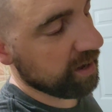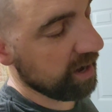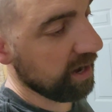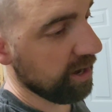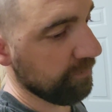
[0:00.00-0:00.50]

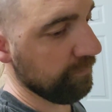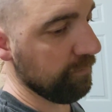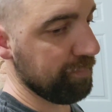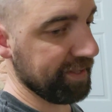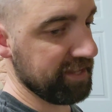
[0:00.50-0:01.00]

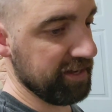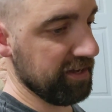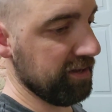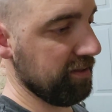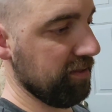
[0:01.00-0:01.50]

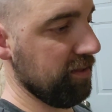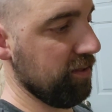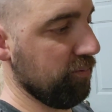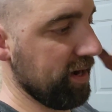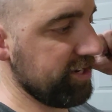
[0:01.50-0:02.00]
But
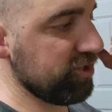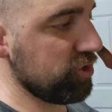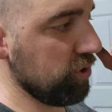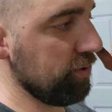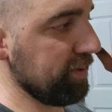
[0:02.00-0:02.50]
what I just
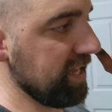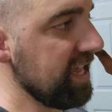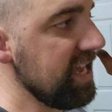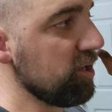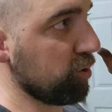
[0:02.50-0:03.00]
showed you with the
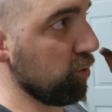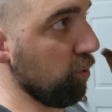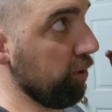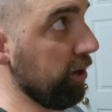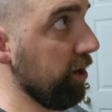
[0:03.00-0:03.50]
heater
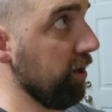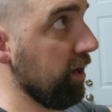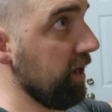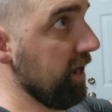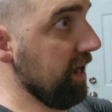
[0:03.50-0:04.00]
core,
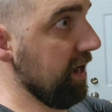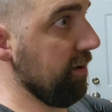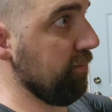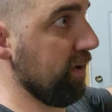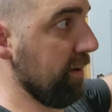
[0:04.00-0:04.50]

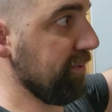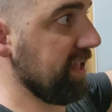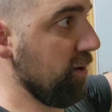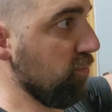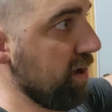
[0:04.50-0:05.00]
when I put
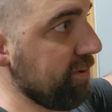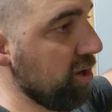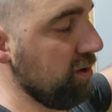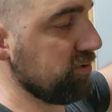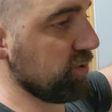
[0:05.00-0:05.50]
that rubber
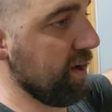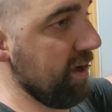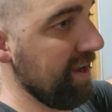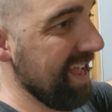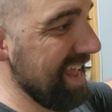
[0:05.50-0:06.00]
hose
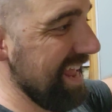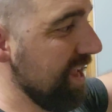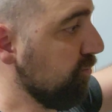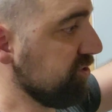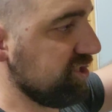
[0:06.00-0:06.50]
around,
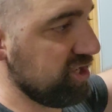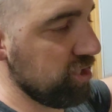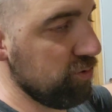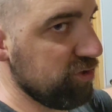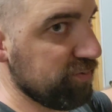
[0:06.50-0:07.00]
it was
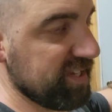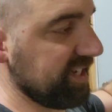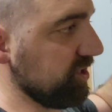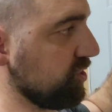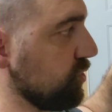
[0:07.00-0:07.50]
huge. It was
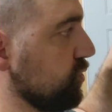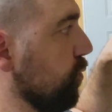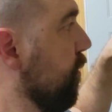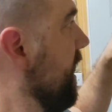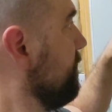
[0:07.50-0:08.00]
like a
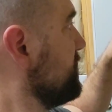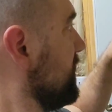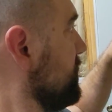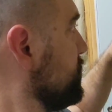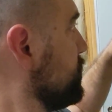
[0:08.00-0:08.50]
square. It was
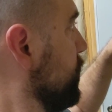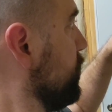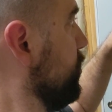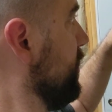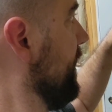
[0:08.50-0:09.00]
like a
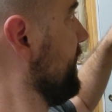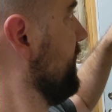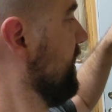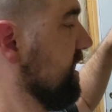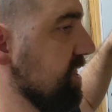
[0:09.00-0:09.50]
circle, like
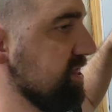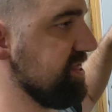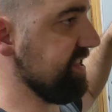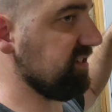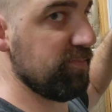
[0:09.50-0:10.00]

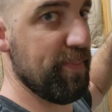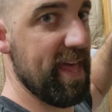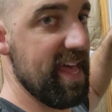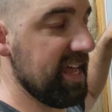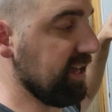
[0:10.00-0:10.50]
this
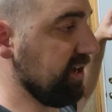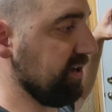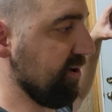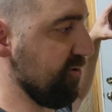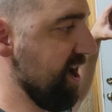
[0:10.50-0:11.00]
big
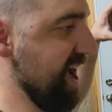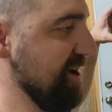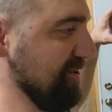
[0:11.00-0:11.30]
around.